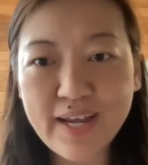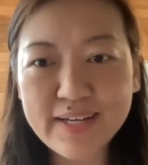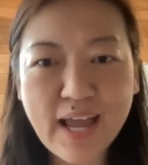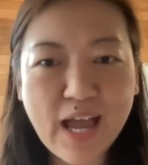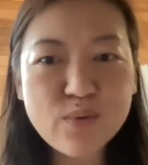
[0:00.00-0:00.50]

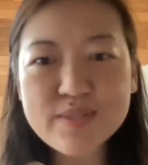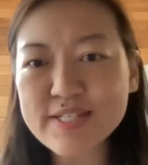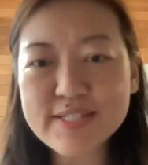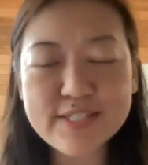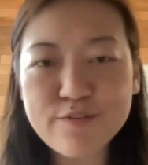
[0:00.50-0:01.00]
and how is
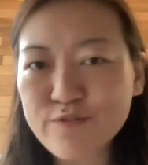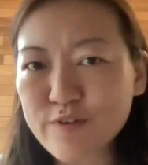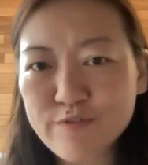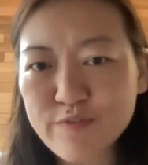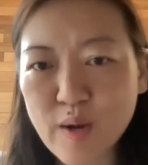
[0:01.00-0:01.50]
this
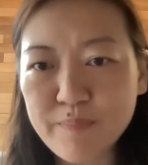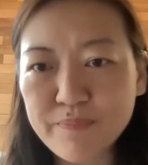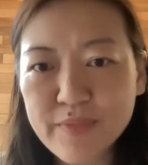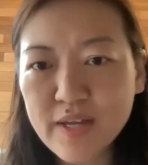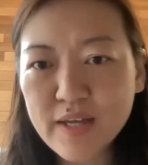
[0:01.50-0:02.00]
different from